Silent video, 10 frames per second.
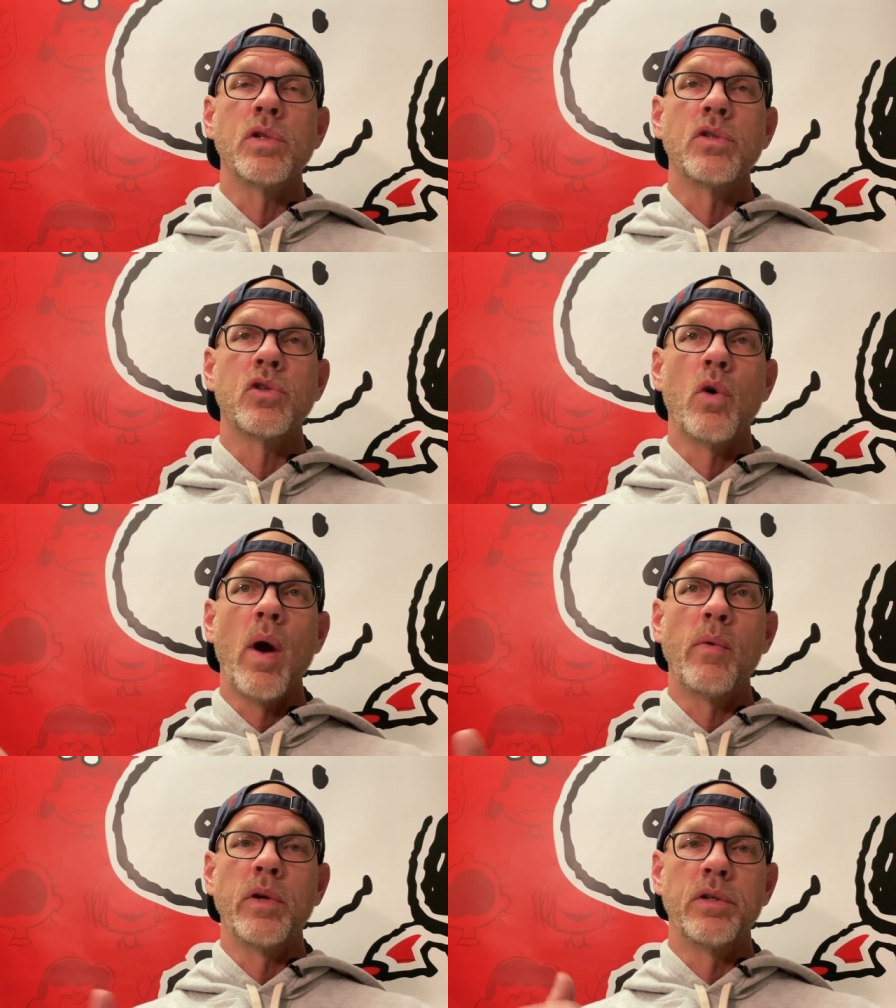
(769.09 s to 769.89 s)
And so
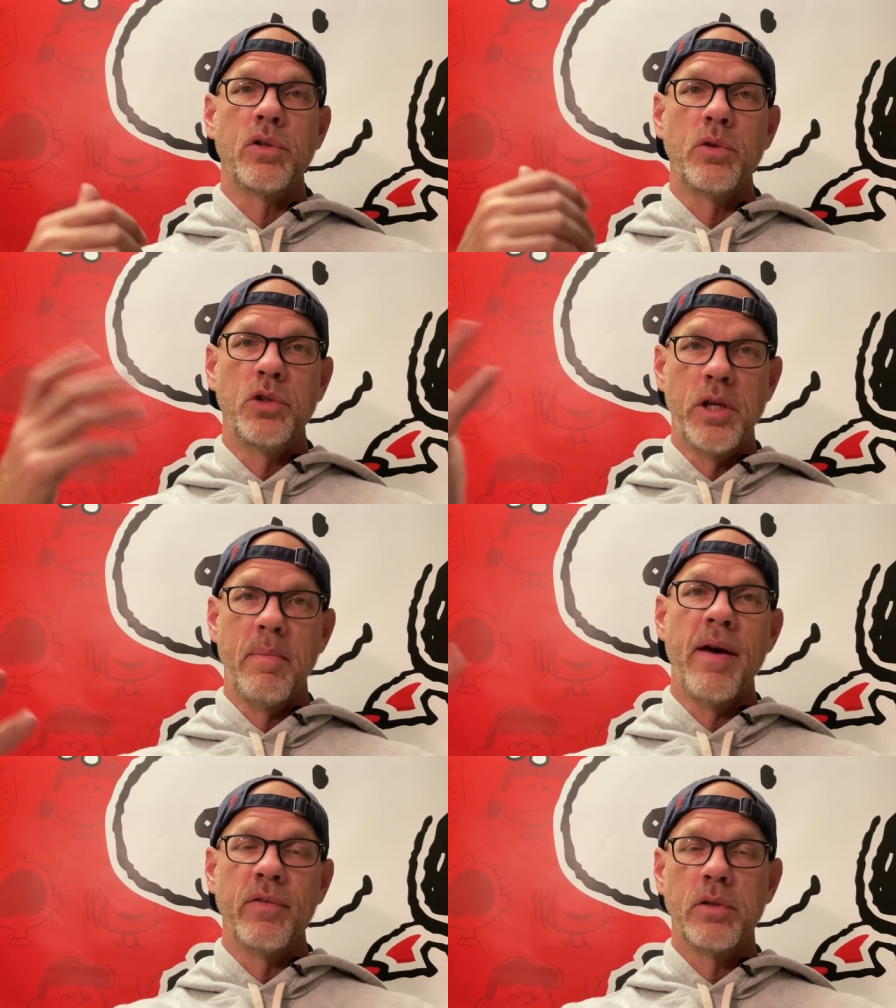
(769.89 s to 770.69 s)
I went to
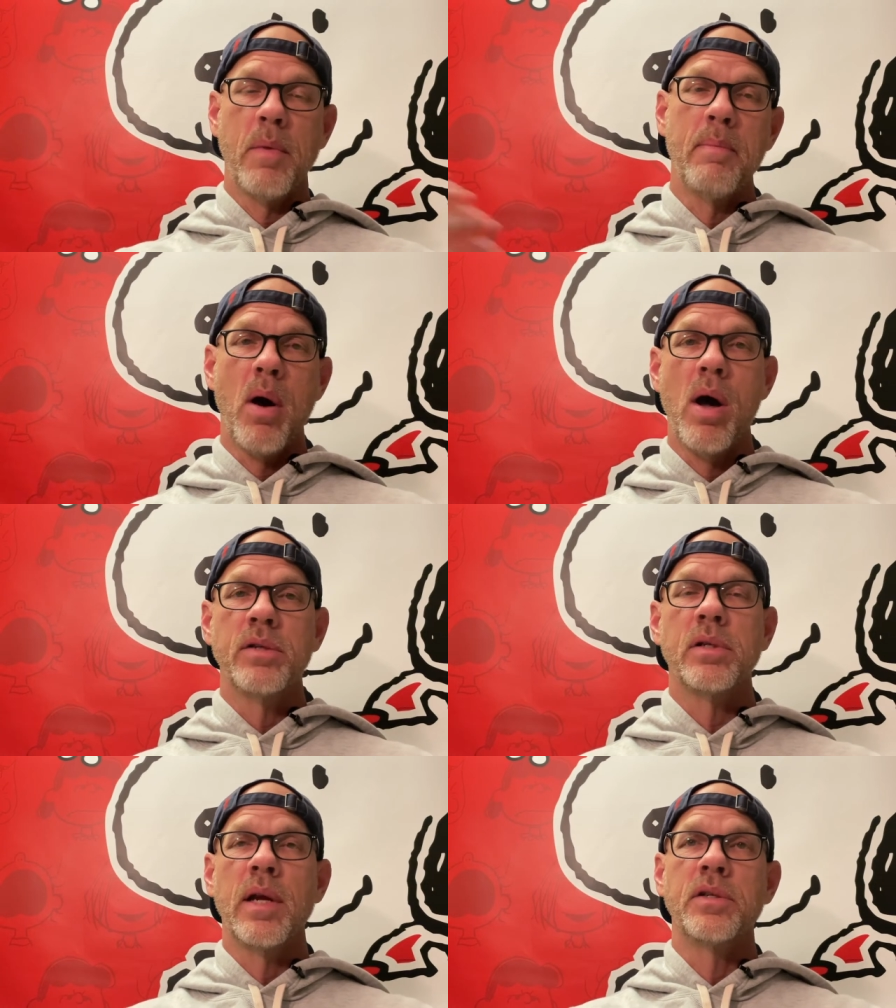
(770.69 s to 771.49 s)
Jim Evans, my
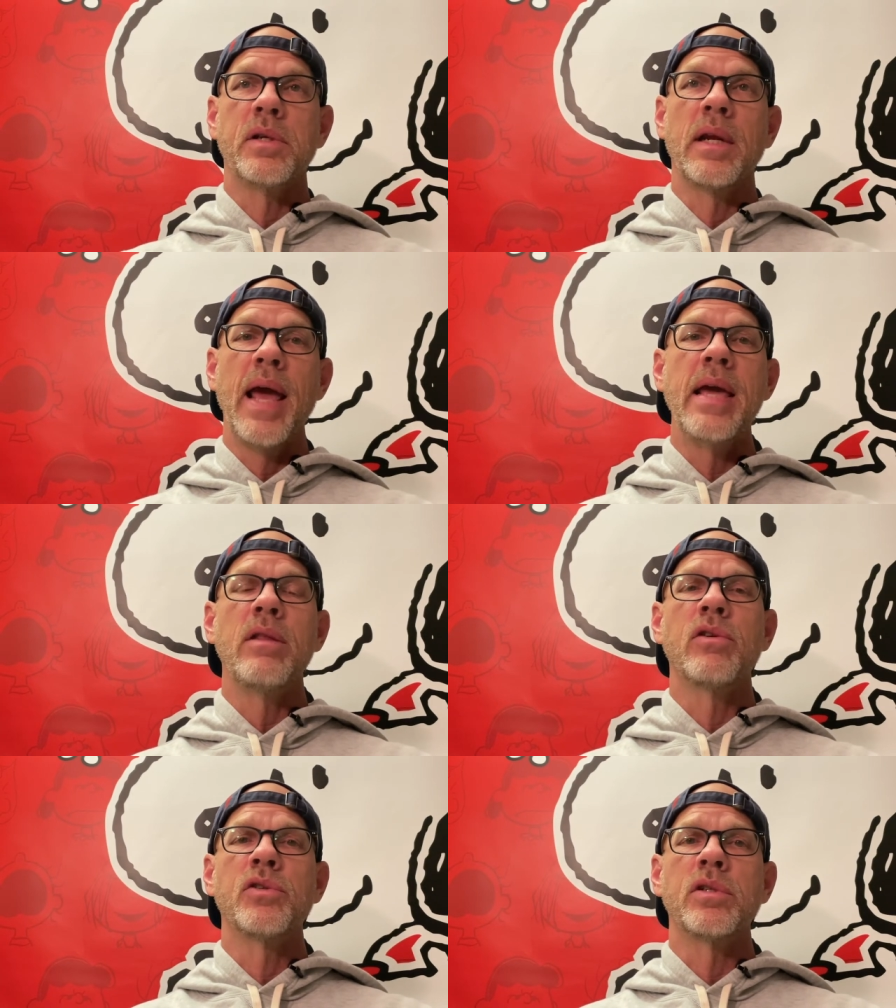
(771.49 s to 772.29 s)
boss, and I said, hey,
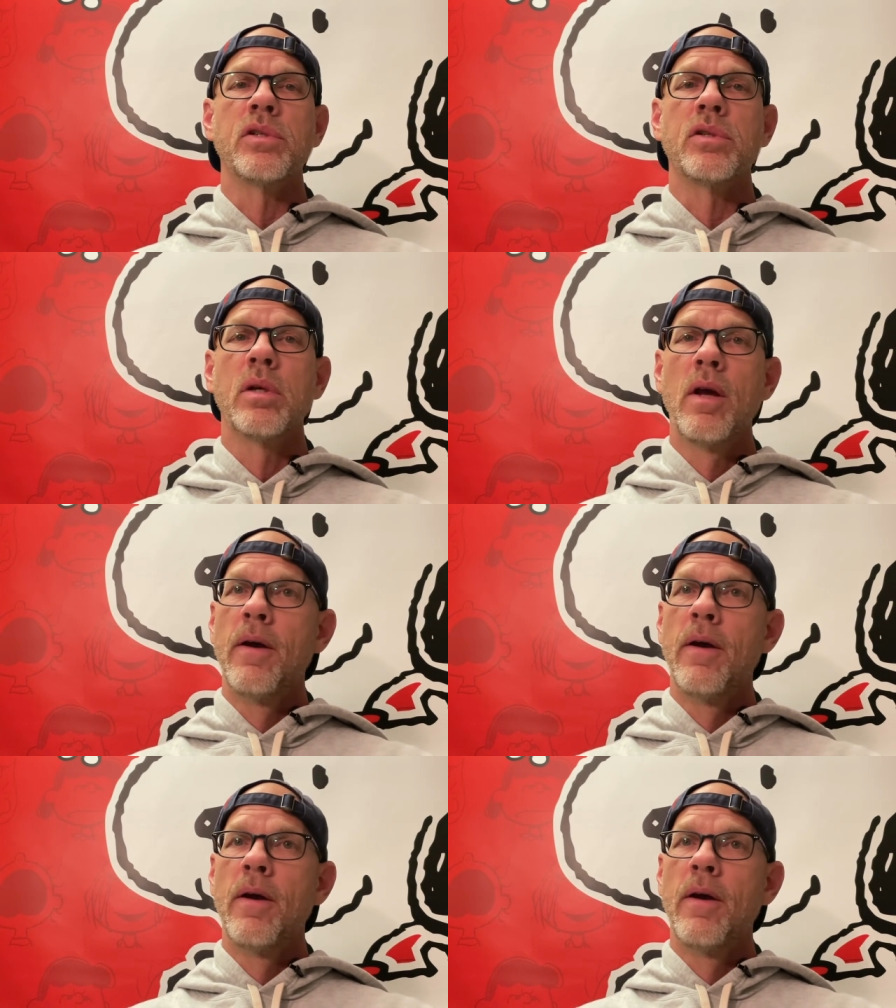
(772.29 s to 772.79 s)
there's this